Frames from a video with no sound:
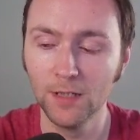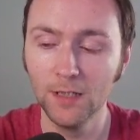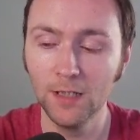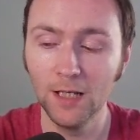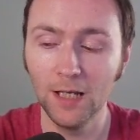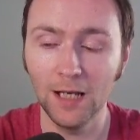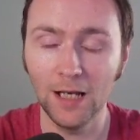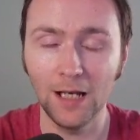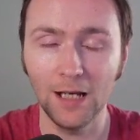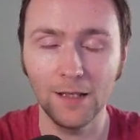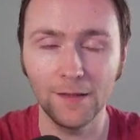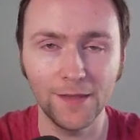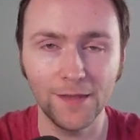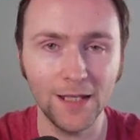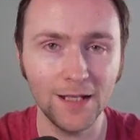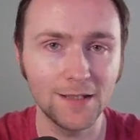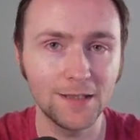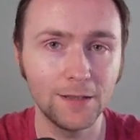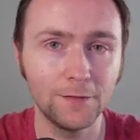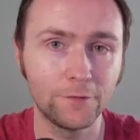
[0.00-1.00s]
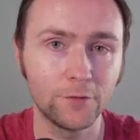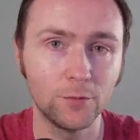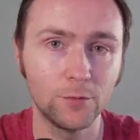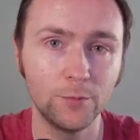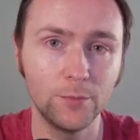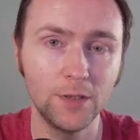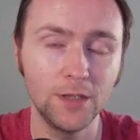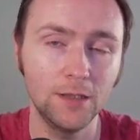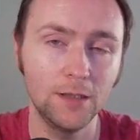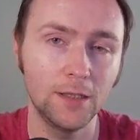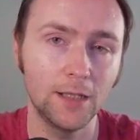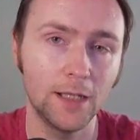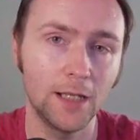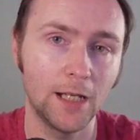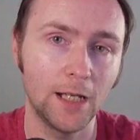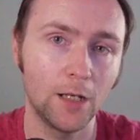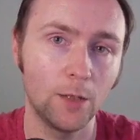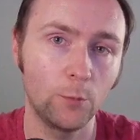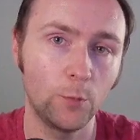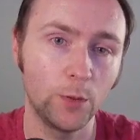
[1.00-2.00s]
That is it from me.
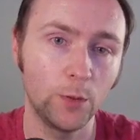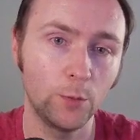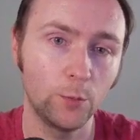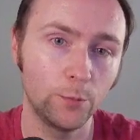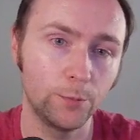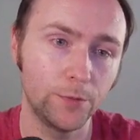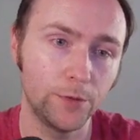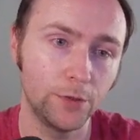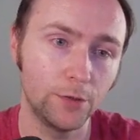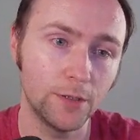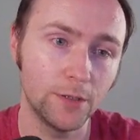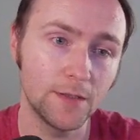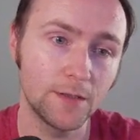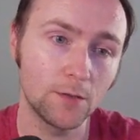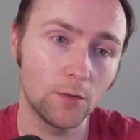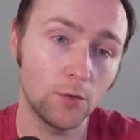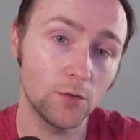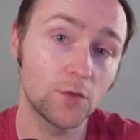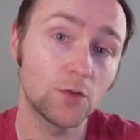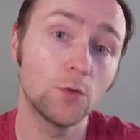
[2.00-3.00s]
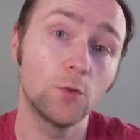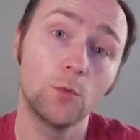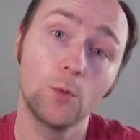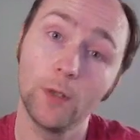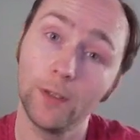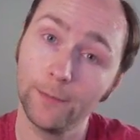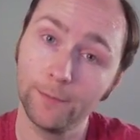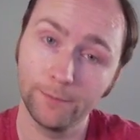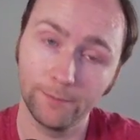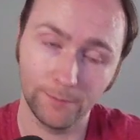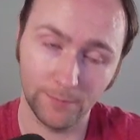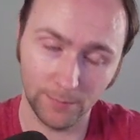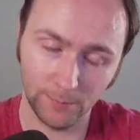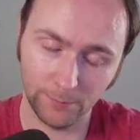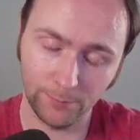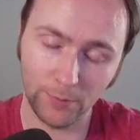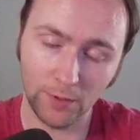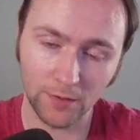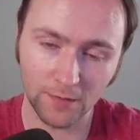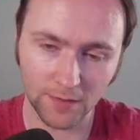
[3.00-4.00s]
There is also,
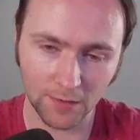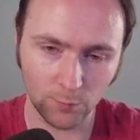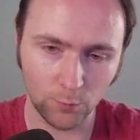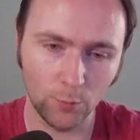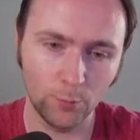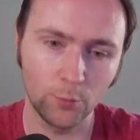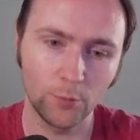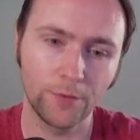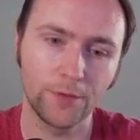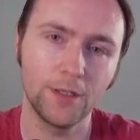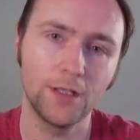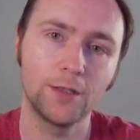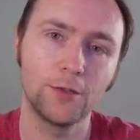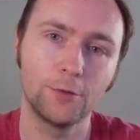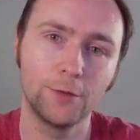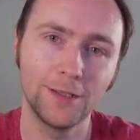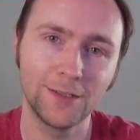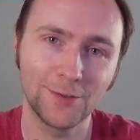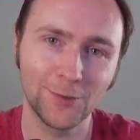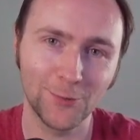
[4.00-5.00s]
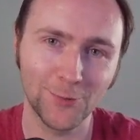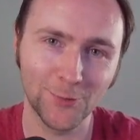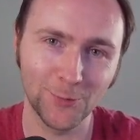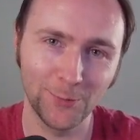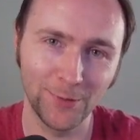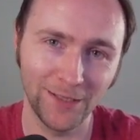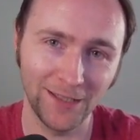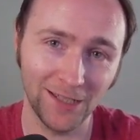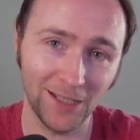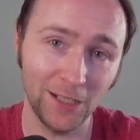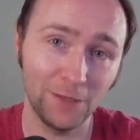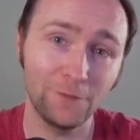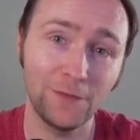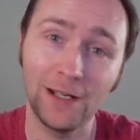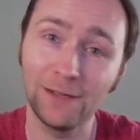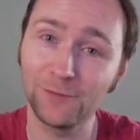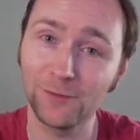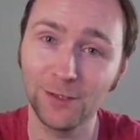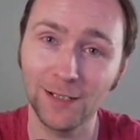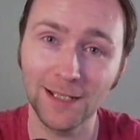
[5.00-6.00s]
apologies, one more thing, there is also a Life
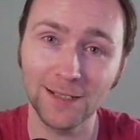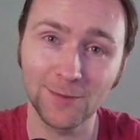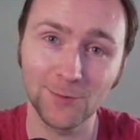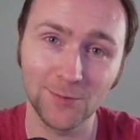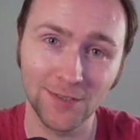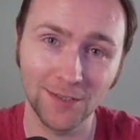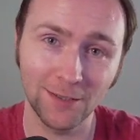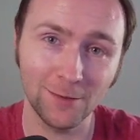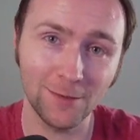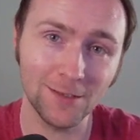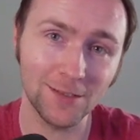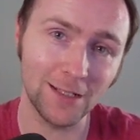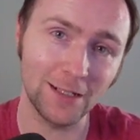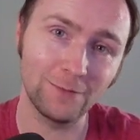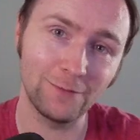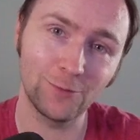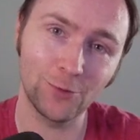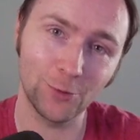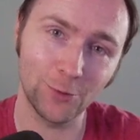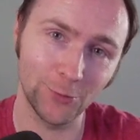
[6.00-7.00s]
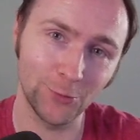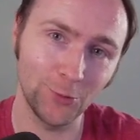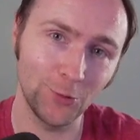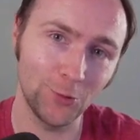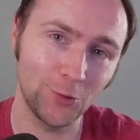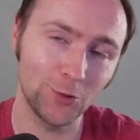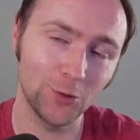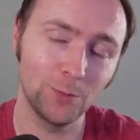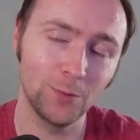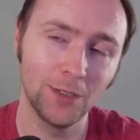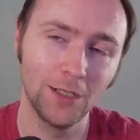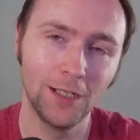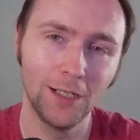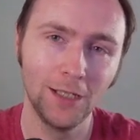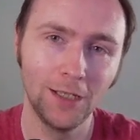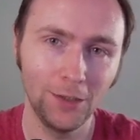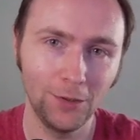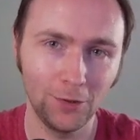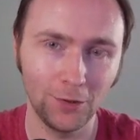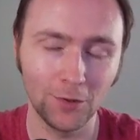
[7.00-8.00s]
After Lasso series that I've done on YouTube.
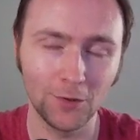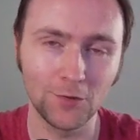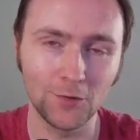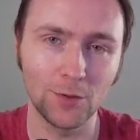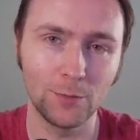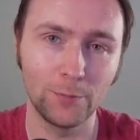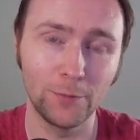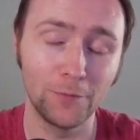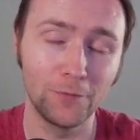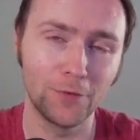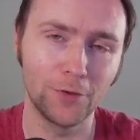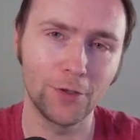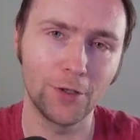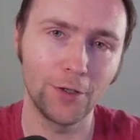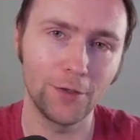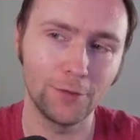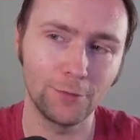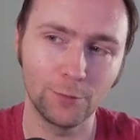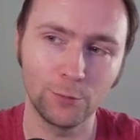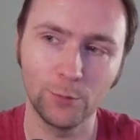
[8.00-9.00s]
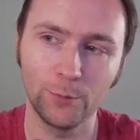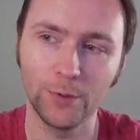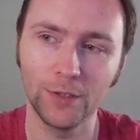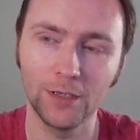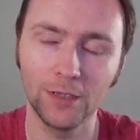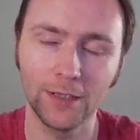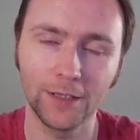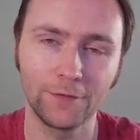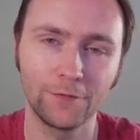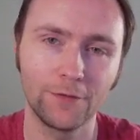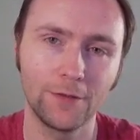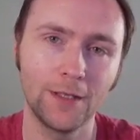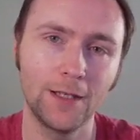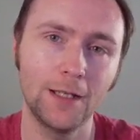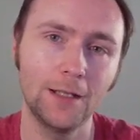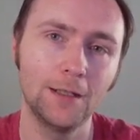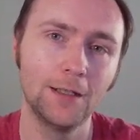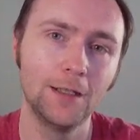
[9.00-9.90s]
You can jump over now, there will be a link for that.